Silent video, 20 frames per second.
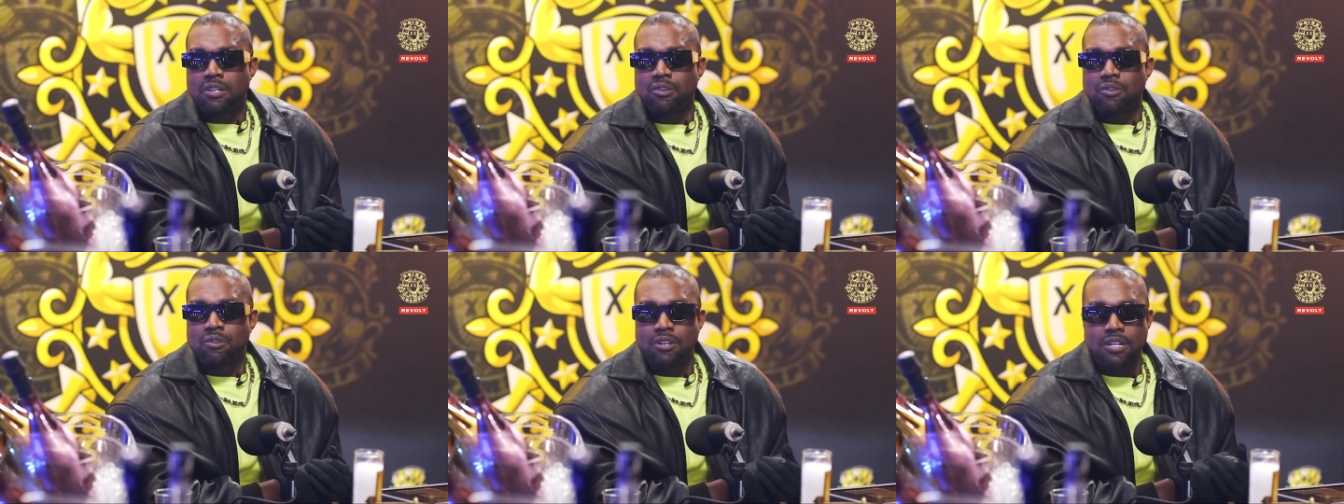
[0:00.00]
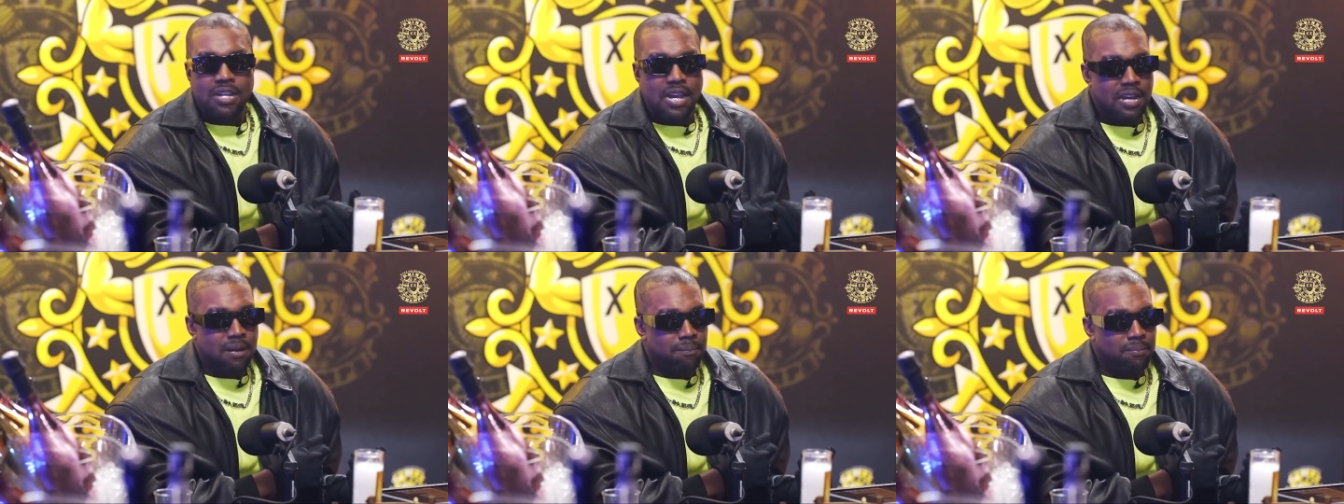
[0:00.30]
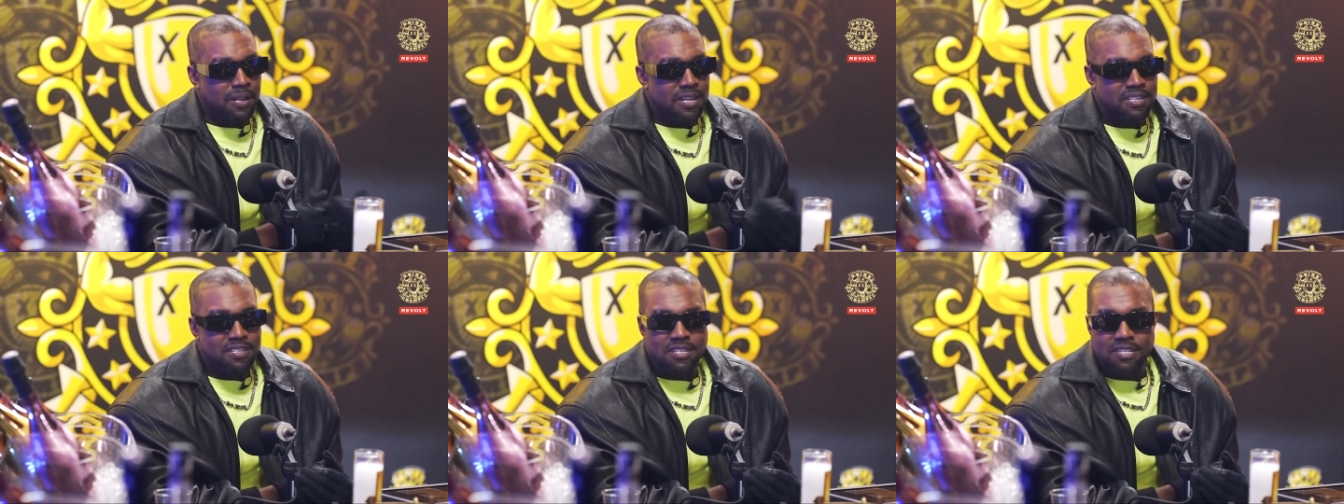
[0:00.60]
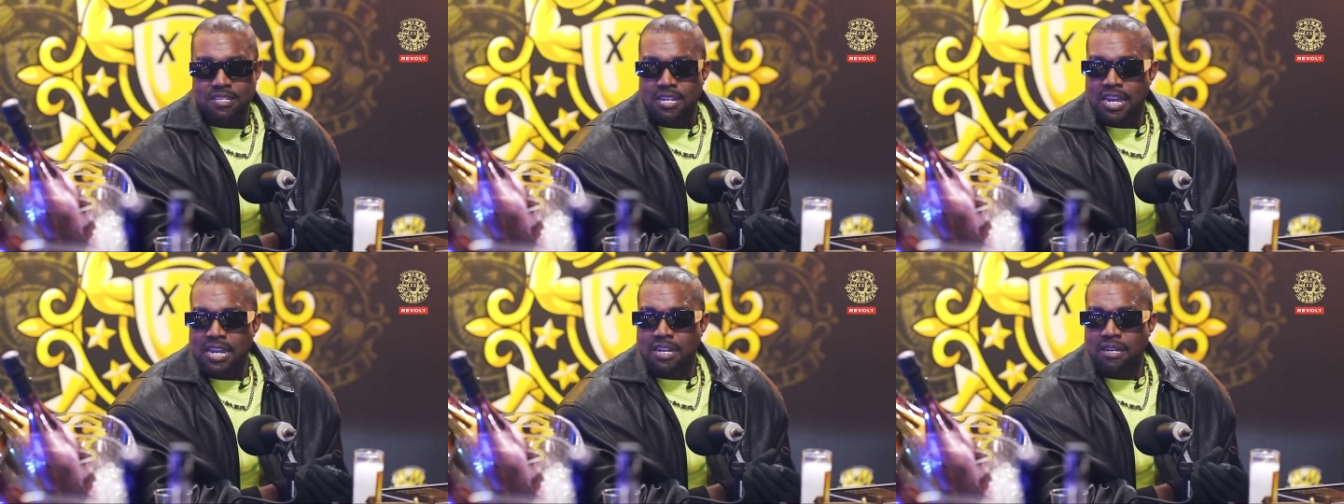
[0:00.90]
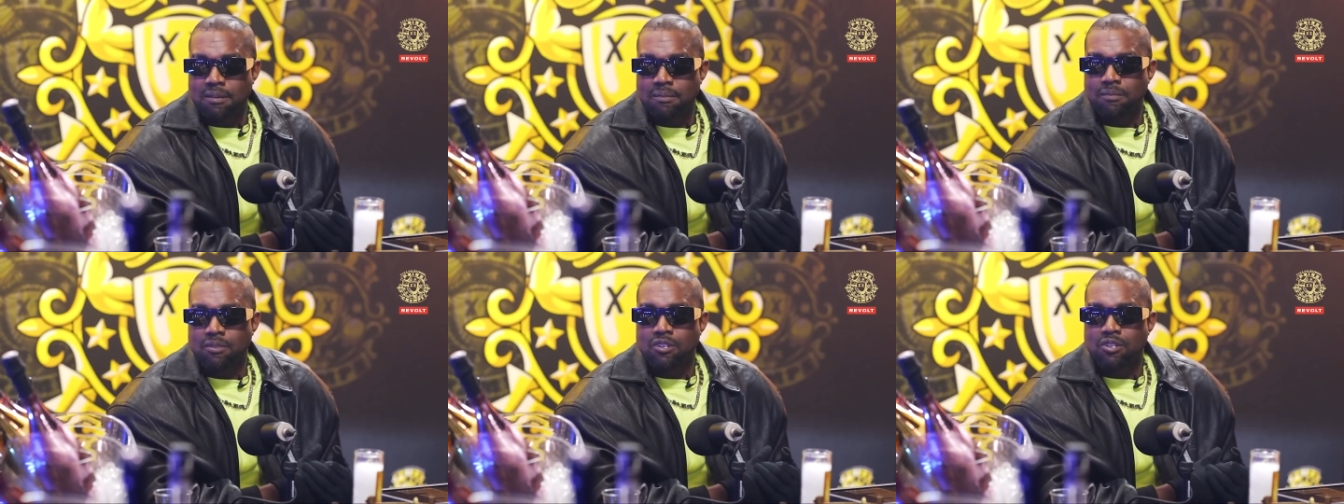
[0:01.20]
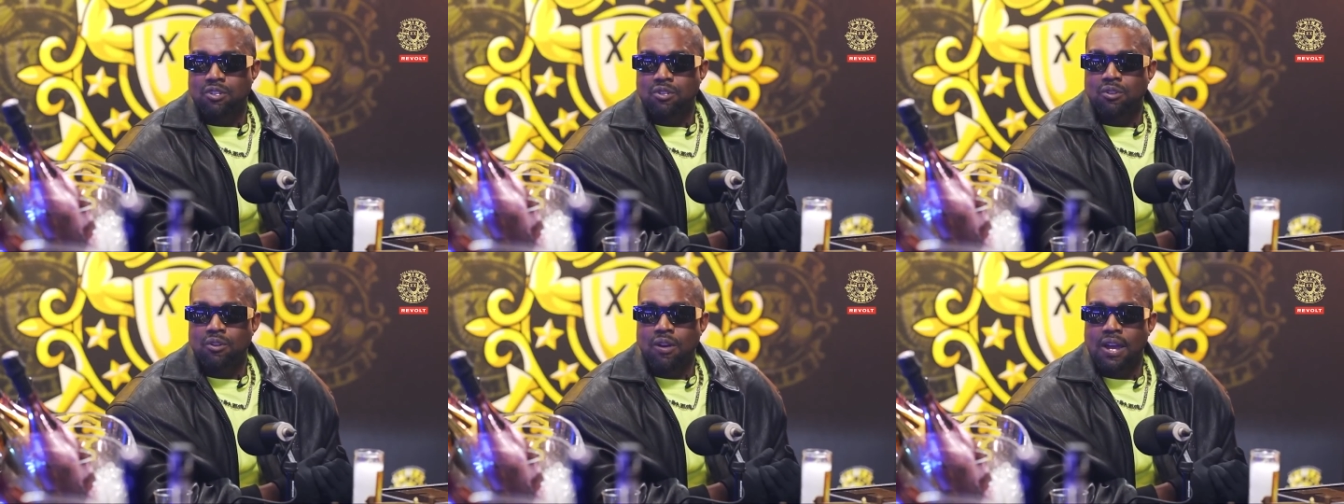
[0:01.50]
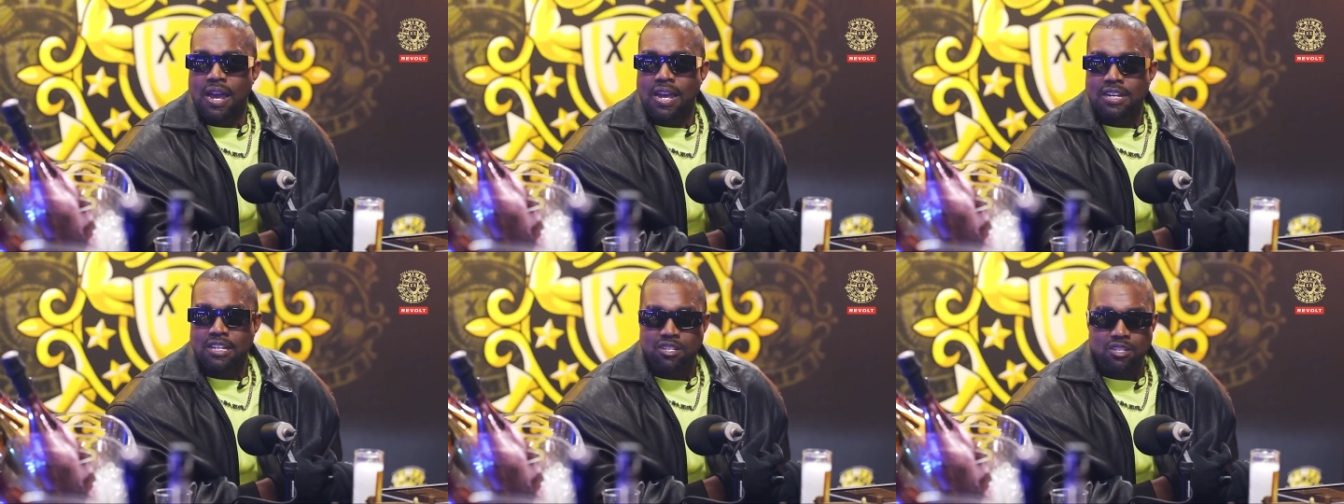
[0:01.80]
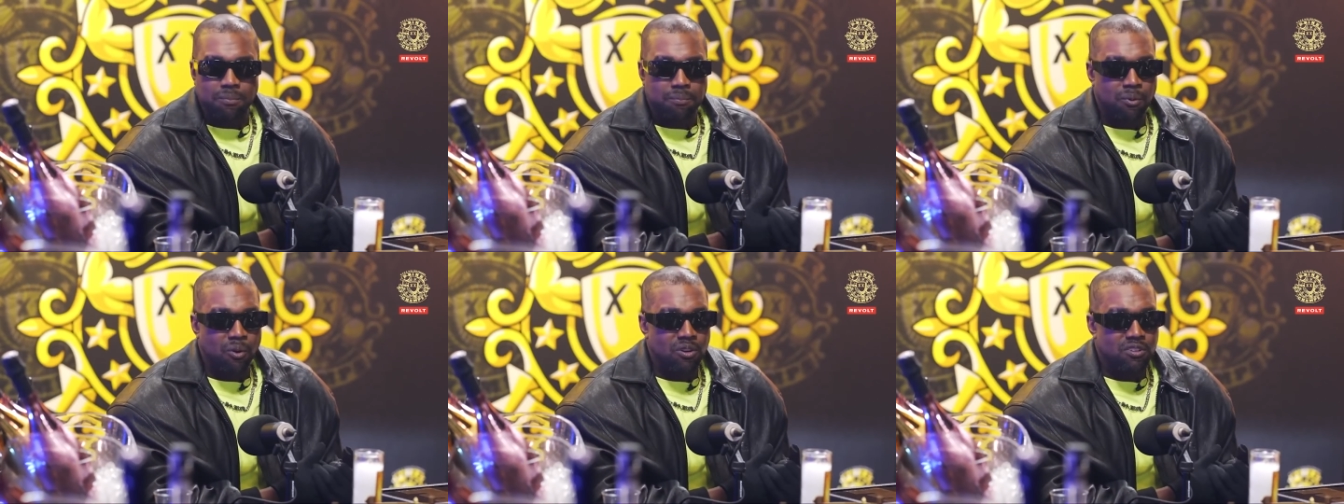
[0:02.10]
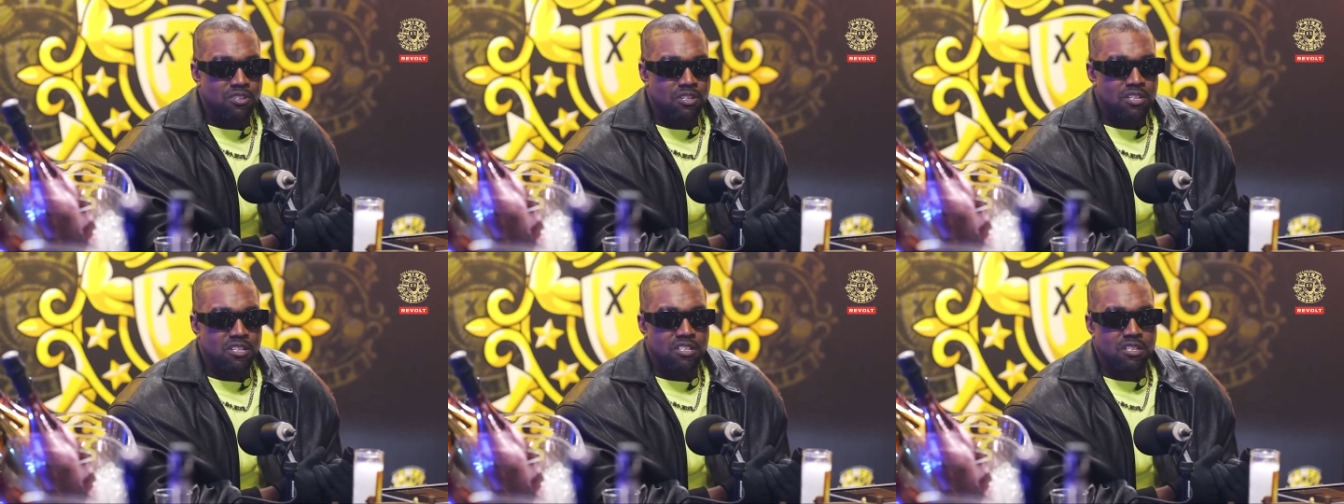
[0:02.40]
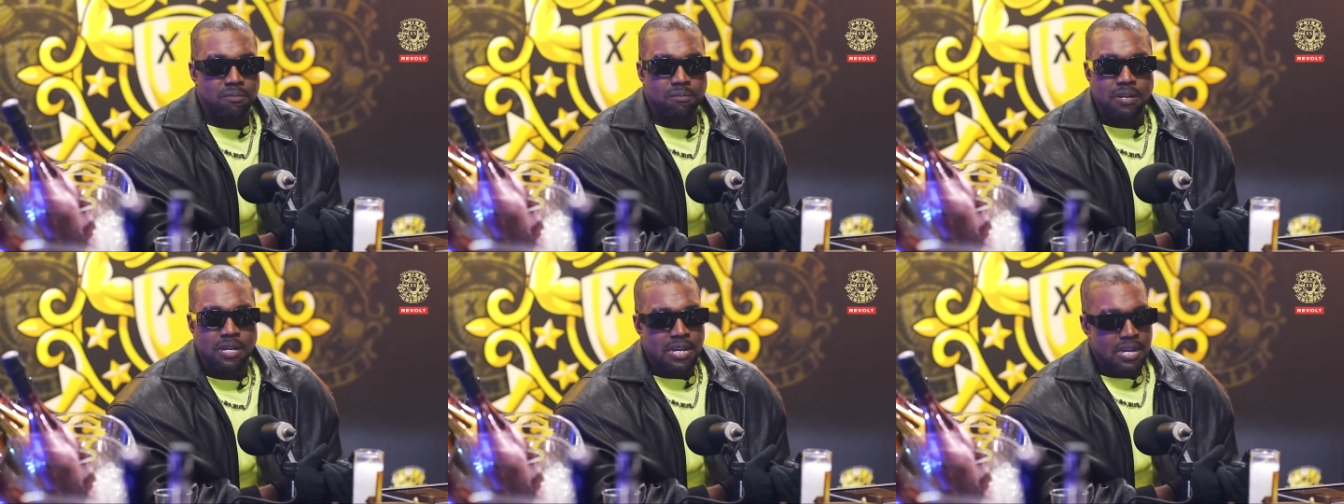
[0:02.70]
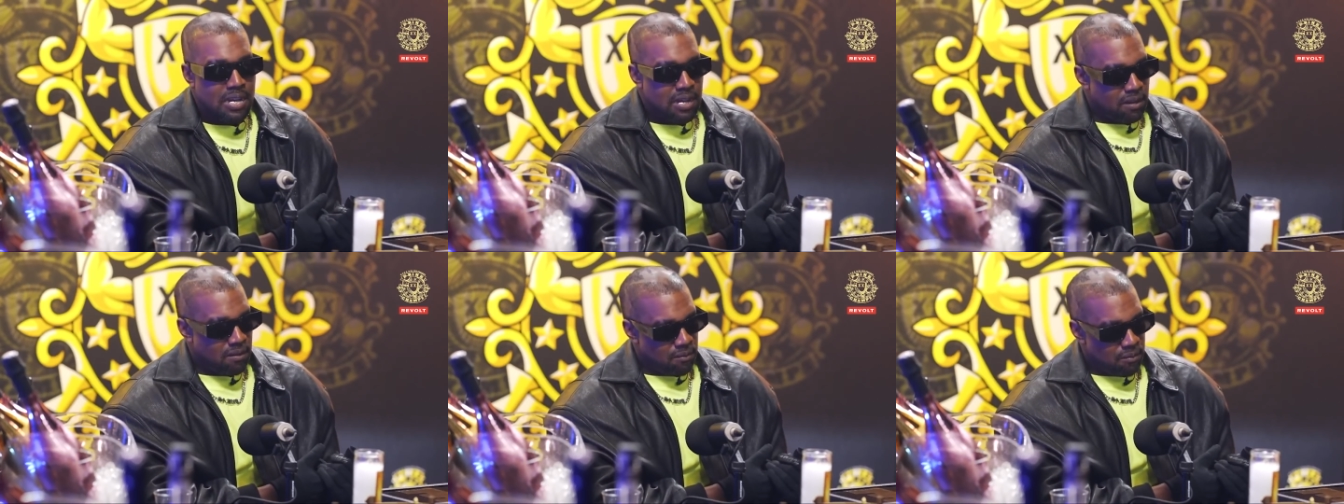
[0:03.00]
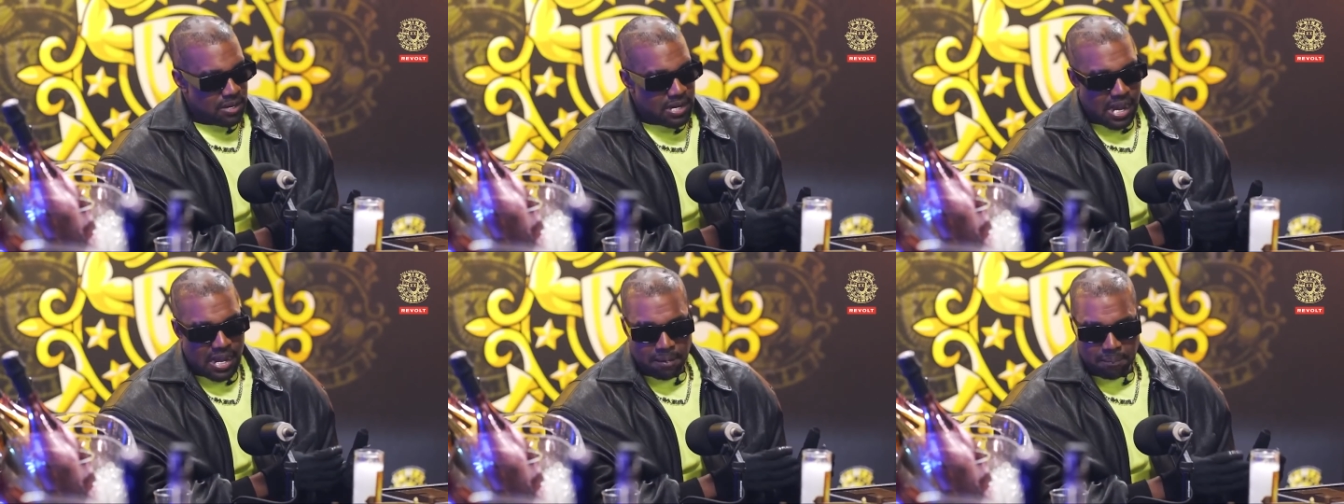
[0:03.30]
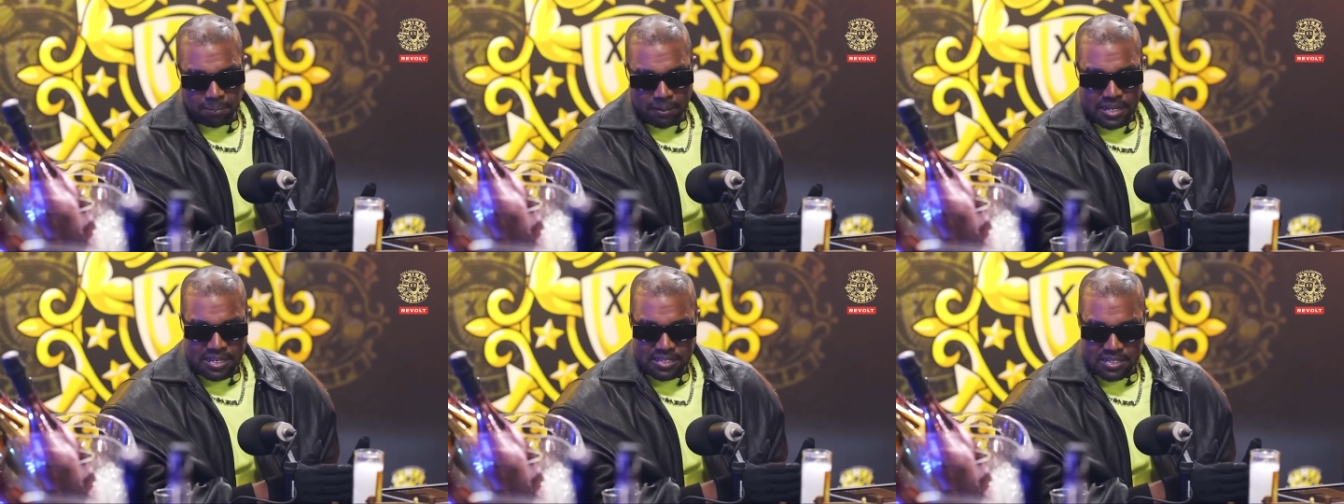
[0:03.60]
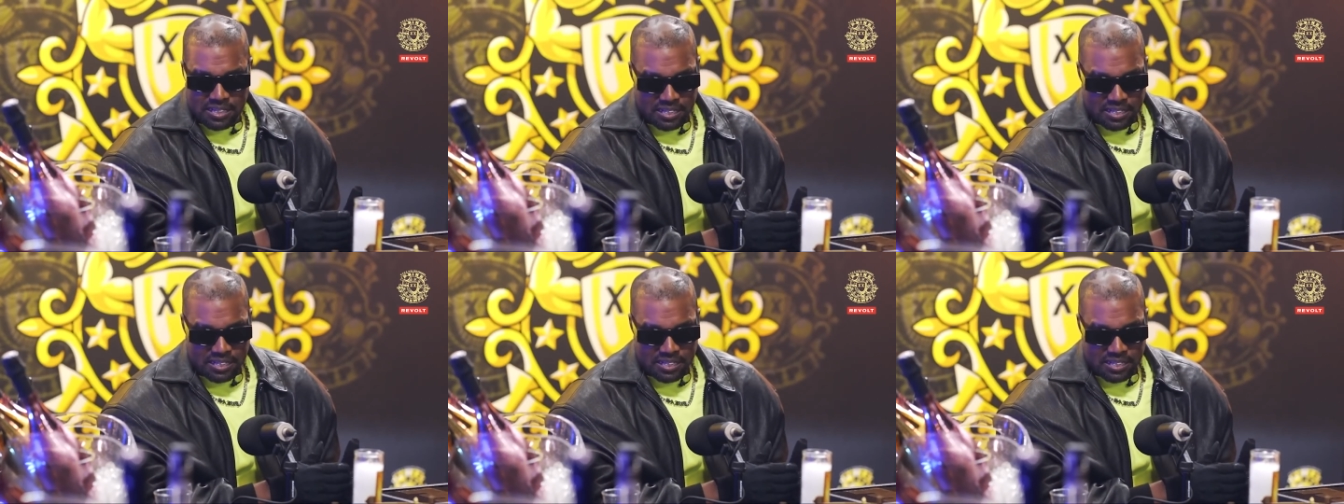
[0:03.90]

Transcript: you ain't got a place to take them, you don't have a support system, we got a place